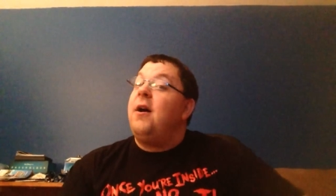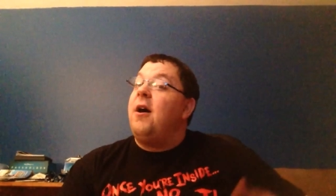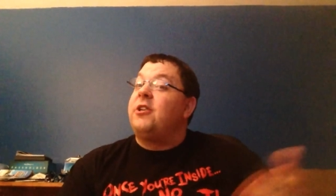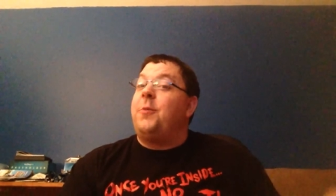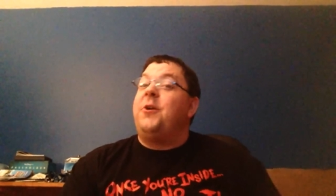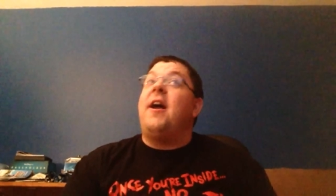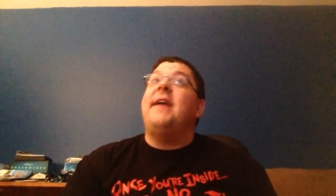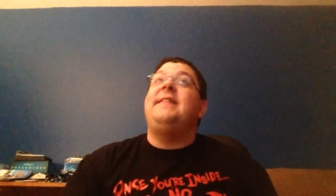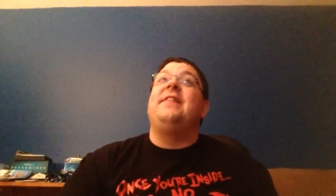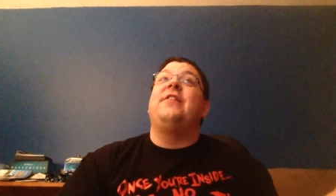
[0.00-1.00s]
October
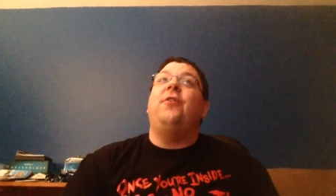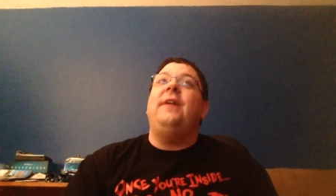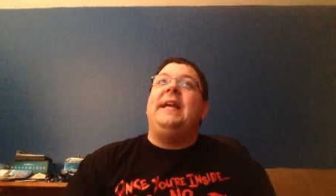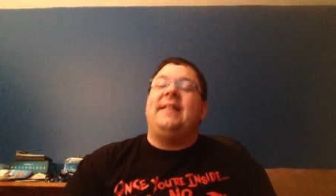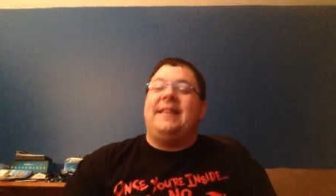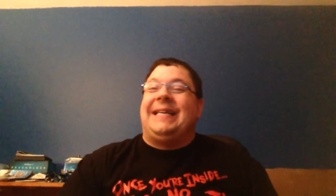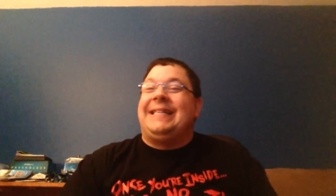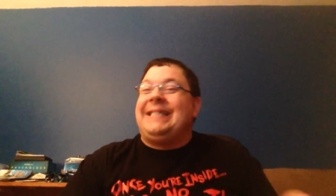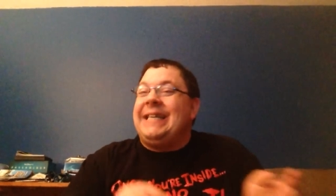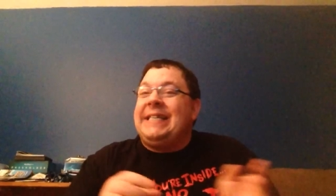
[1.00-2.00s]
9th and 30th,
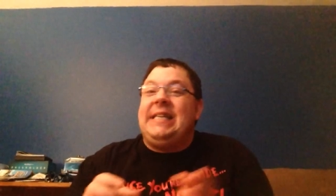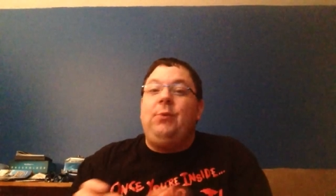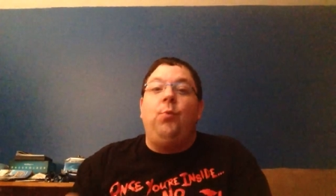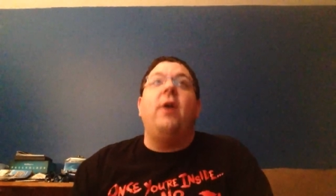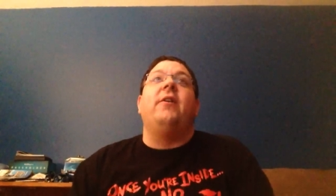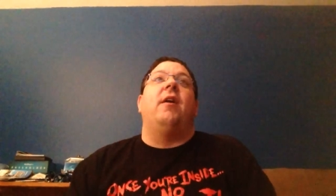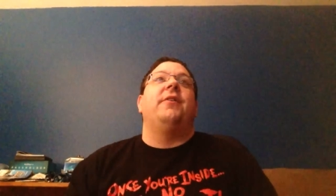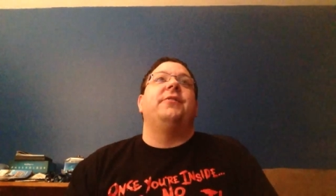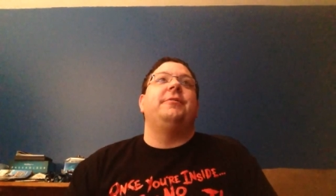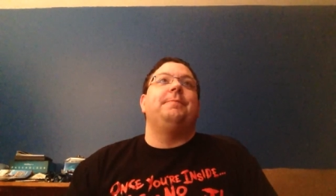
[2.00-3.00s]

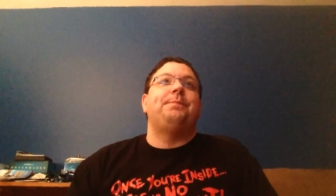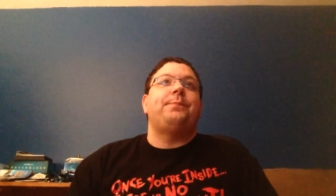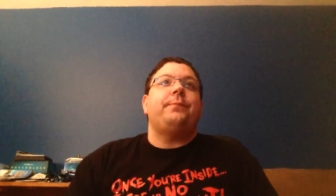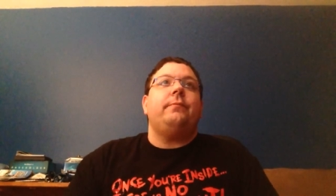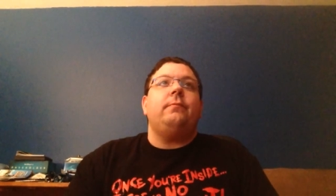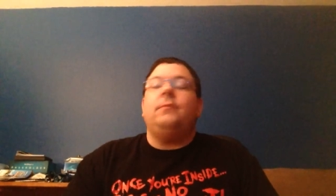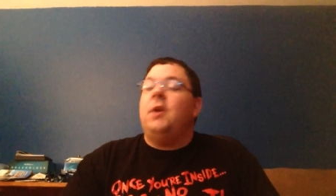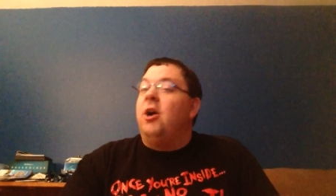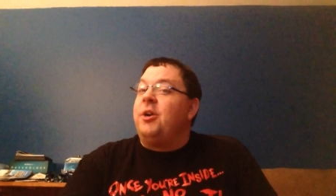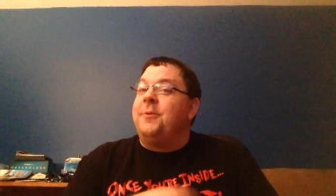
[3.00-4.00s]
$61.
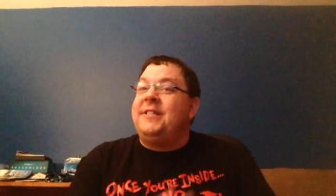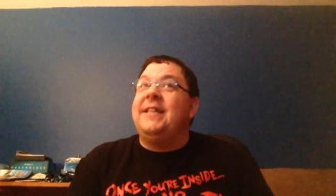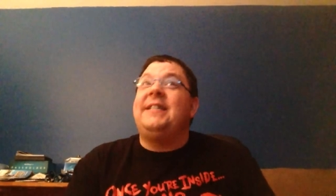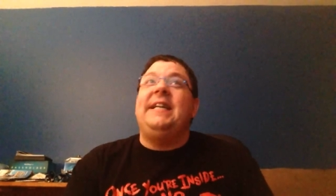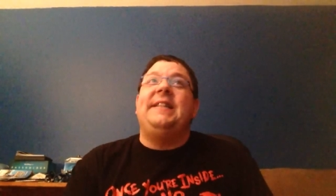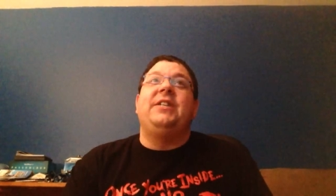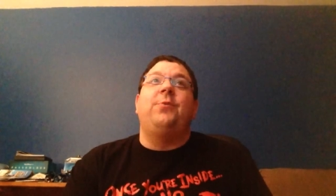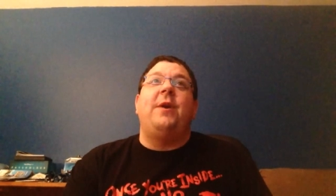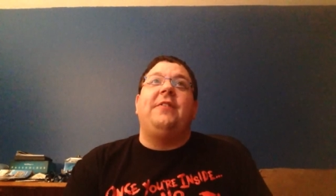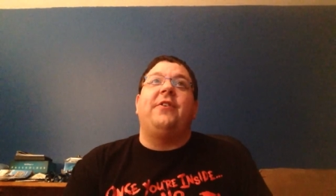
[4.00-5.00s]
October 16th and
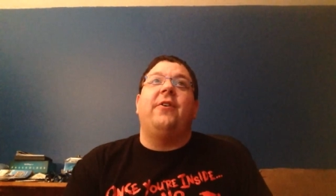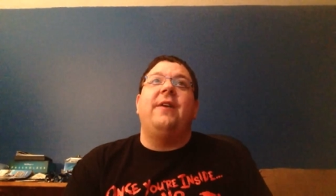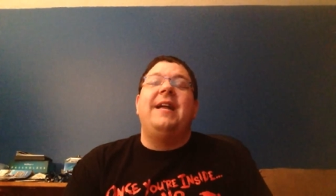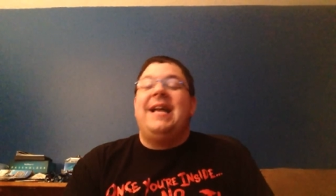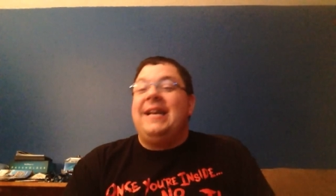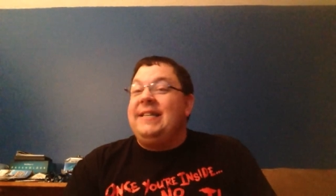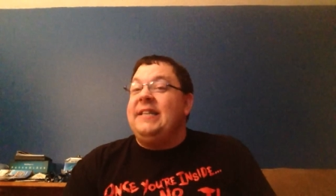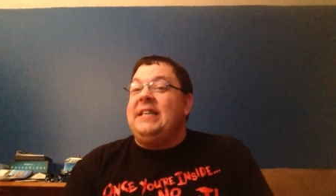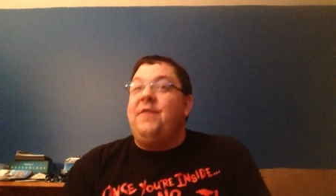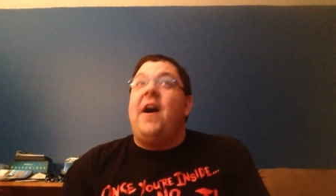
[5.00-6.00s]
23rd,
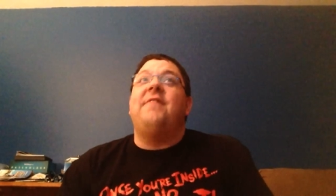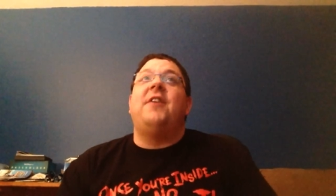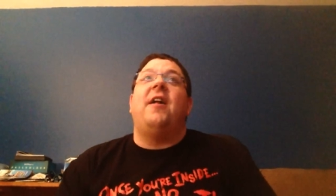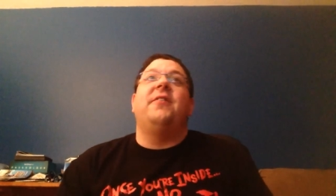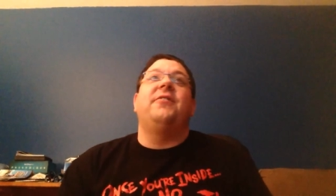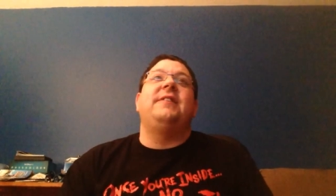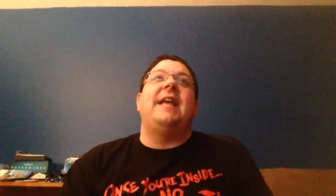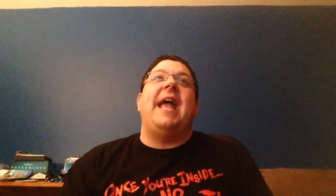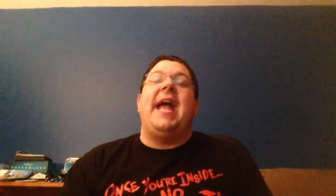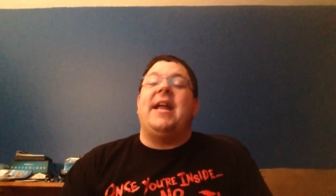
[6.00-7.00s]
$65.
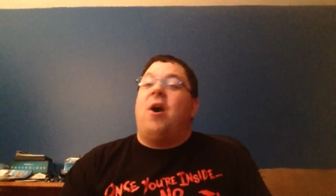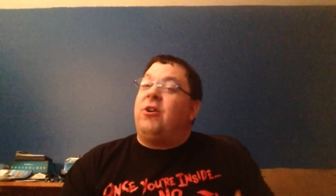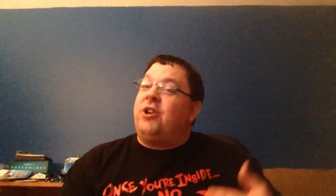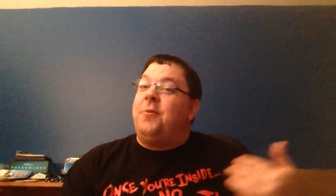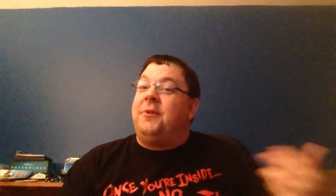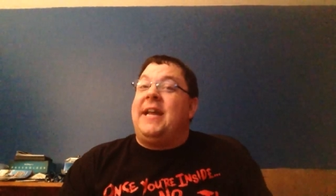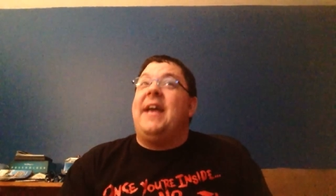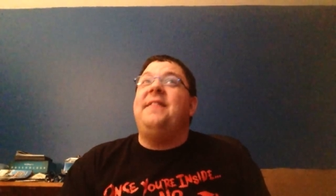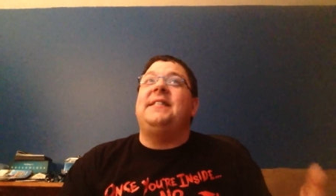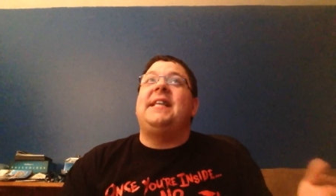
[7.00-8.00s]
And October
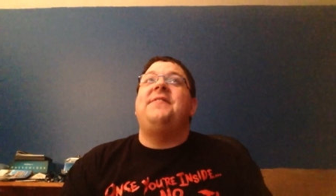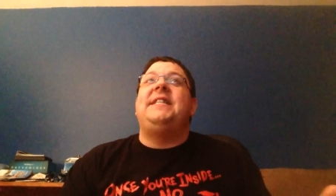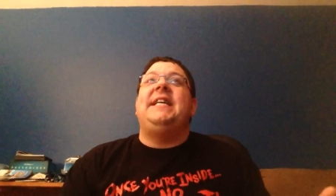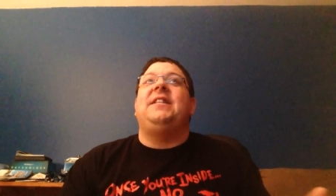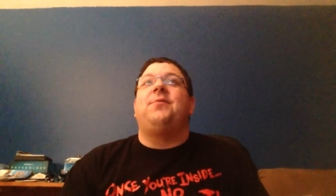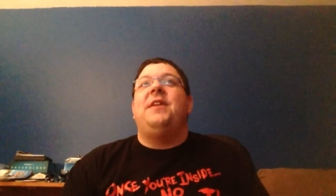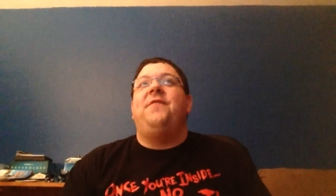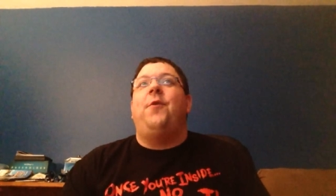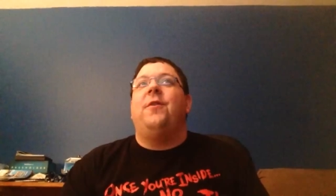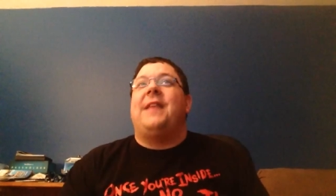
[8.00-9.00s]
10th, 17th,
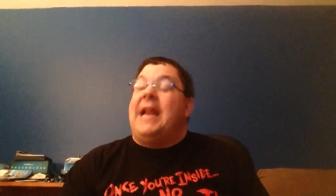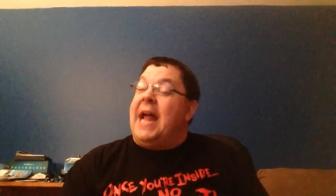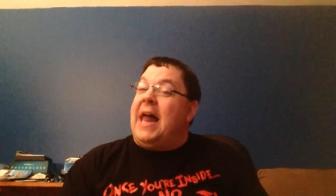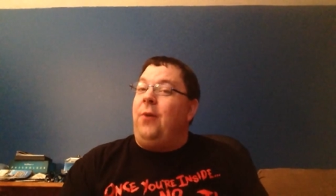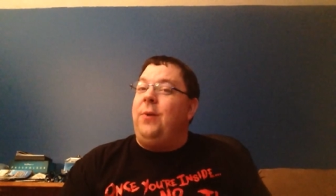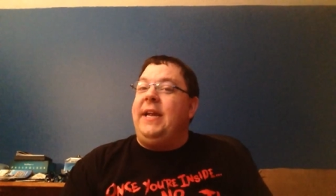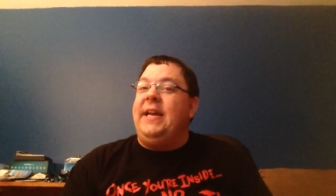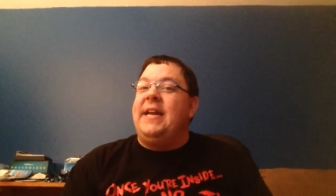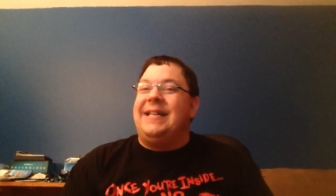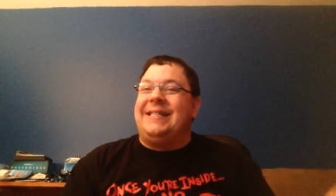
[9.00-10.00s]
24th, and
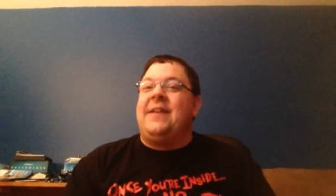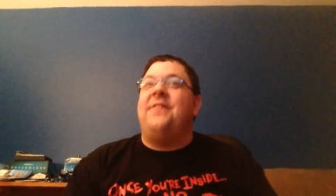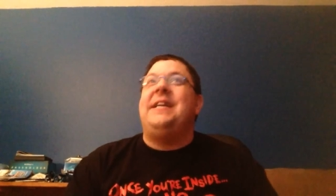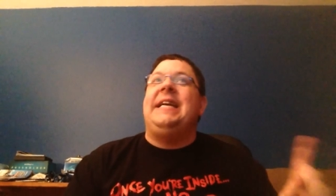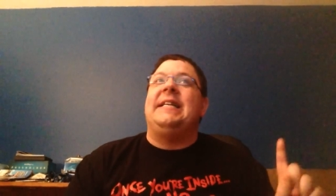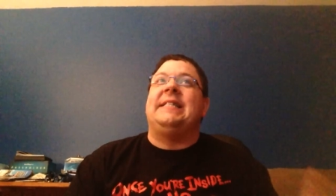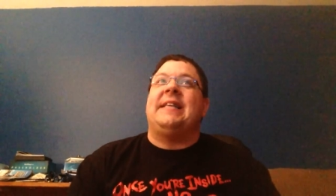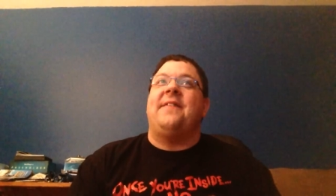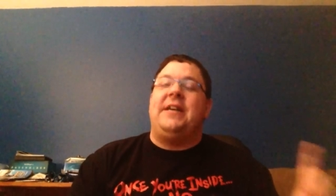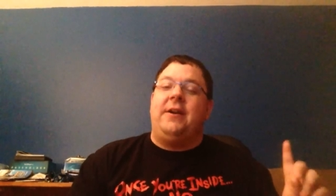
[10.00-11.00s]
Halloween,
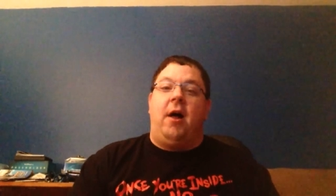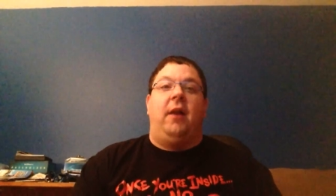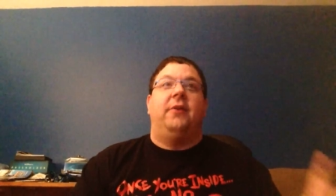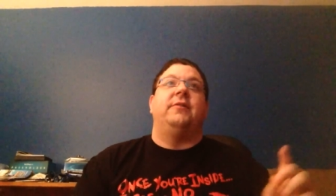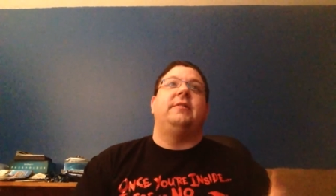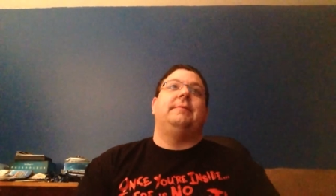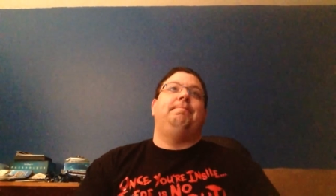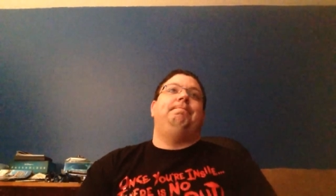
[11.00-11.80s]
$77.